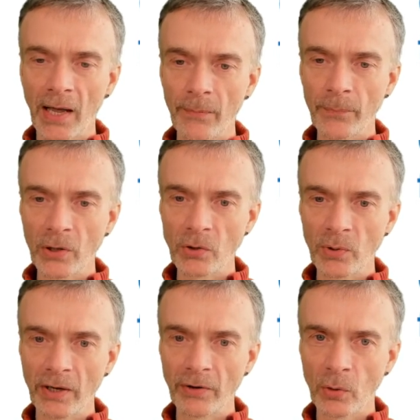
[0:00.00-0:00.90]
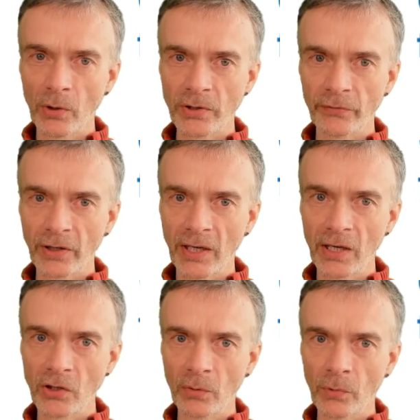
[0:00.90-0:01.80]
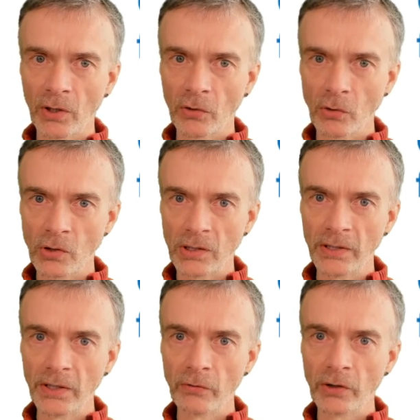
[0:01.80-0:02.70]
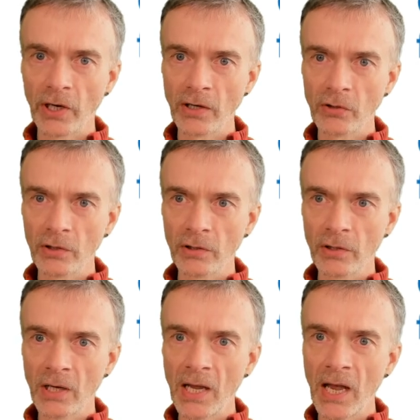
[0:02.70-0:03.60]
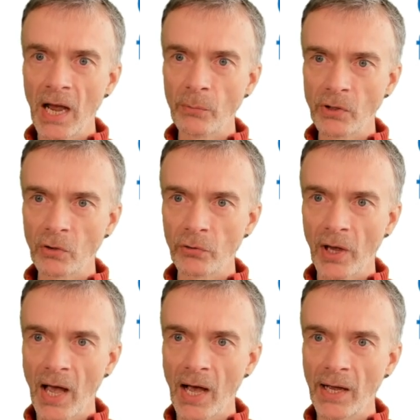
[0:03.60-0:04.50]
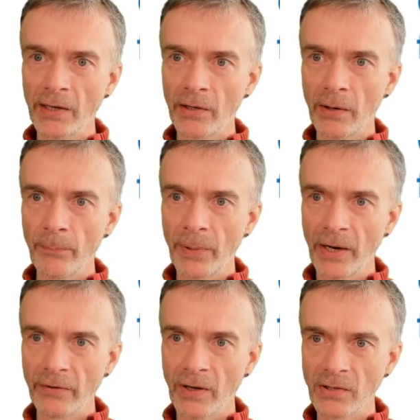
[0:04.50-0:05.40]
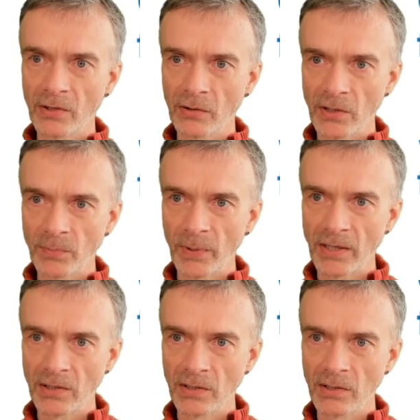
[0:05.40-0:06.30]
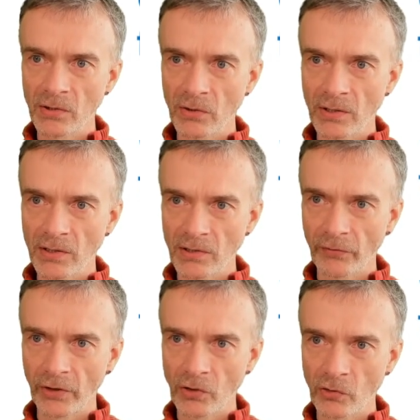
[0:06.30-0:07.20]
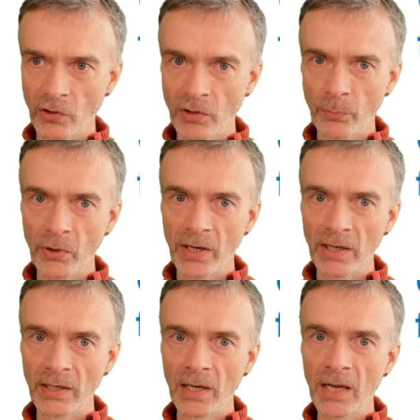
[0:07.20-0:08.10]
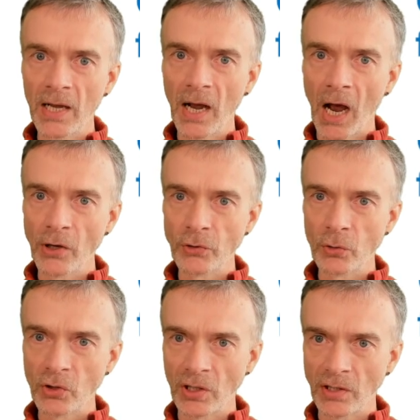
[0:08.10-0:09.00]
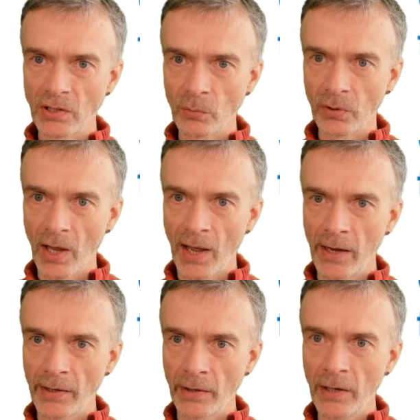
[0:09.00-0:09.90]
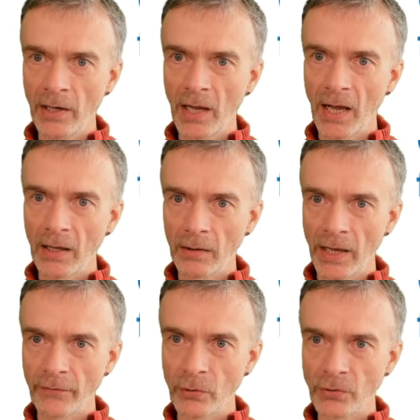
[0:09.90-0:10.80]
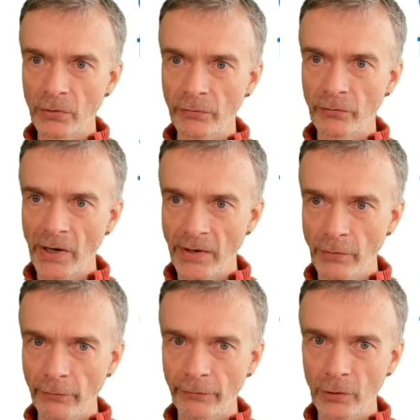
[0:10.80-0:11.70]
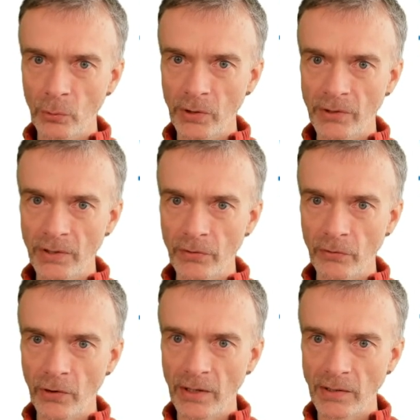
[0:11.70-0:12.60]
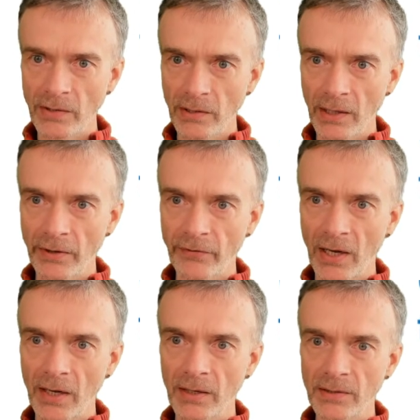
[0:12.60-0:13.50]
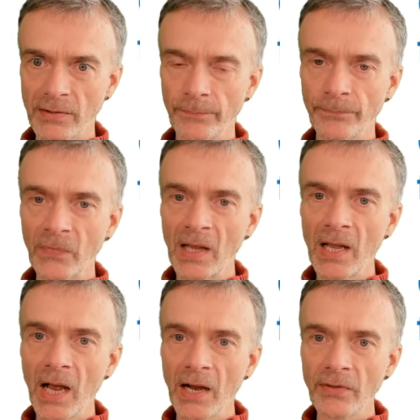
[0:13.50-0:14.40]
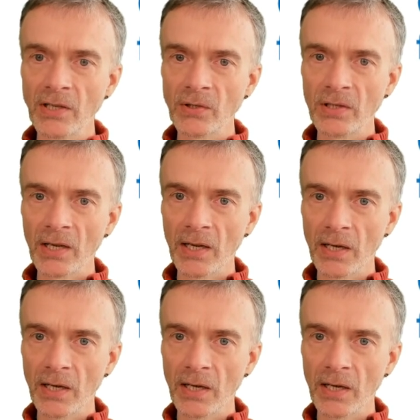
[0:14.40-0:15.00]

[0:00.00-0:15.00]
because we have a quantification, we can use linear regression, and we showed that higher perivascular spaces, so this is a feature in the brain, associated with higher levels of retinal fluid in the right and left eyes. And these